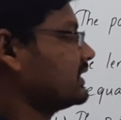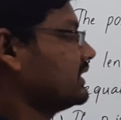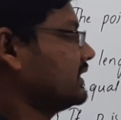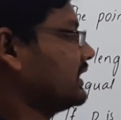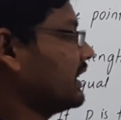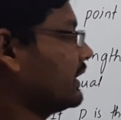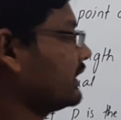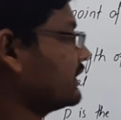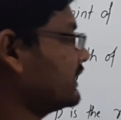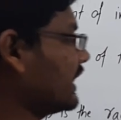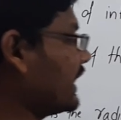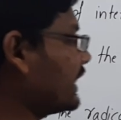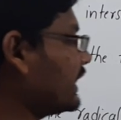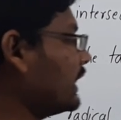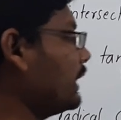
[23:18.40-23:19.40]

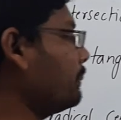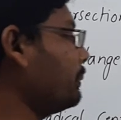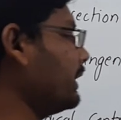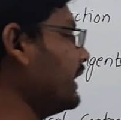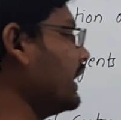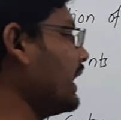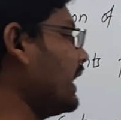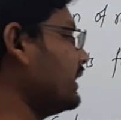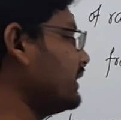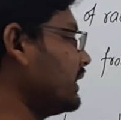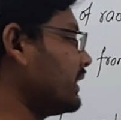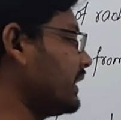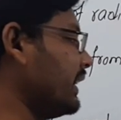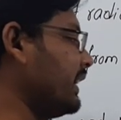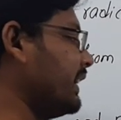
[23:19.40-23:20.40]
circle P and
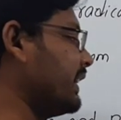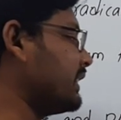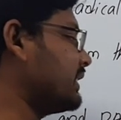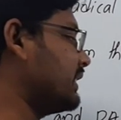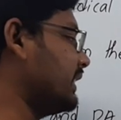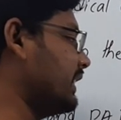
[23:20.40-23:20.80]
the radius